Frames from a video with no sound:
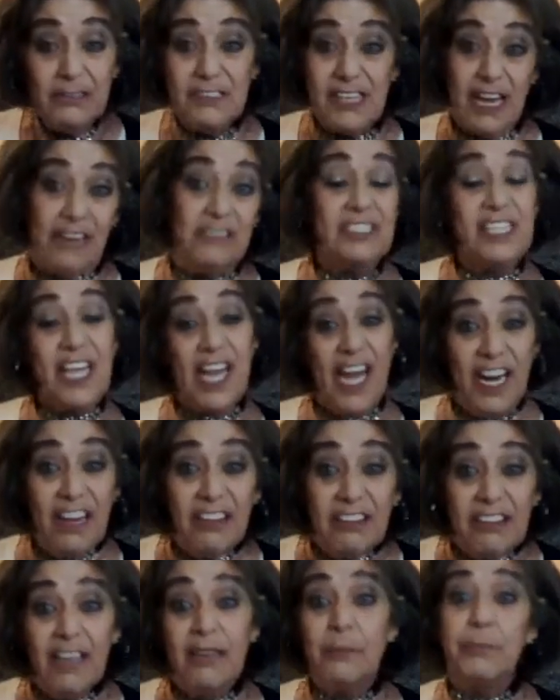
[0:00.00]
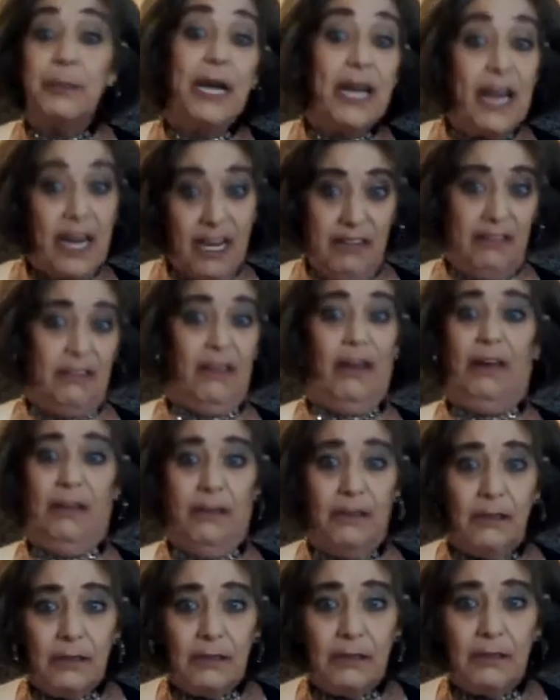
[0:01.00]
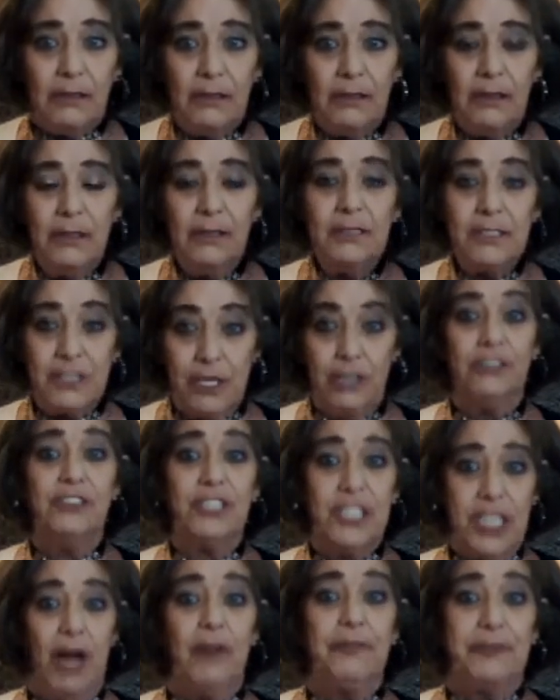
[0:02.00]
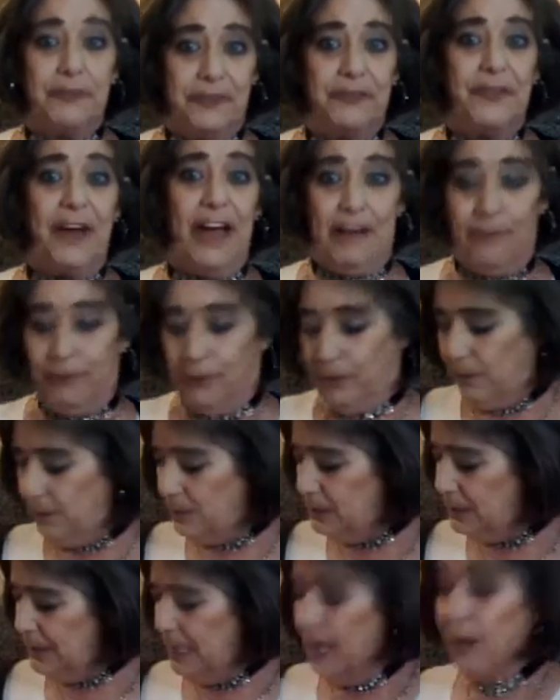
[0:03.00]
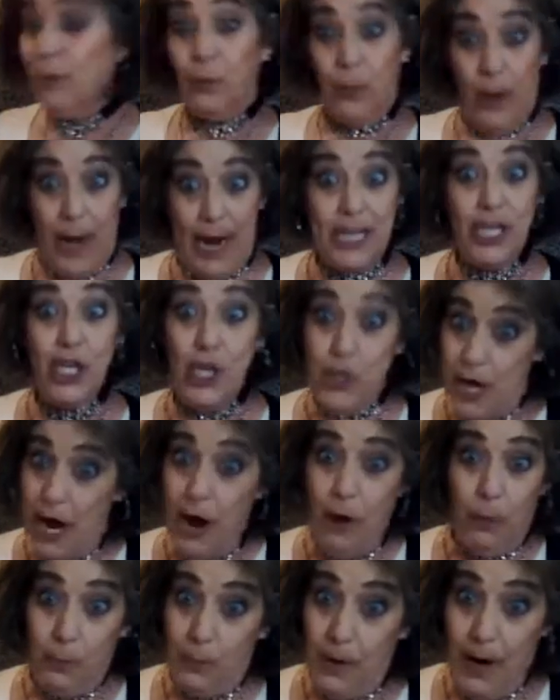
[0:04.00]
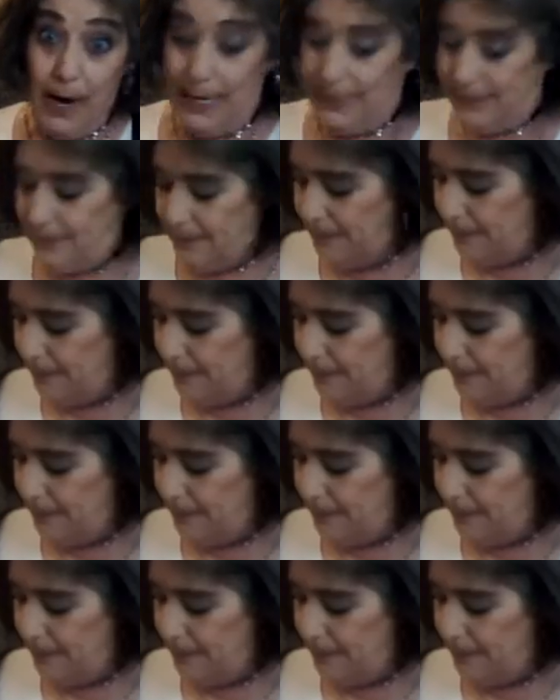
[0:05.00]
Don't say anything about anything. Do yourself a favor. Right? You know I'm right.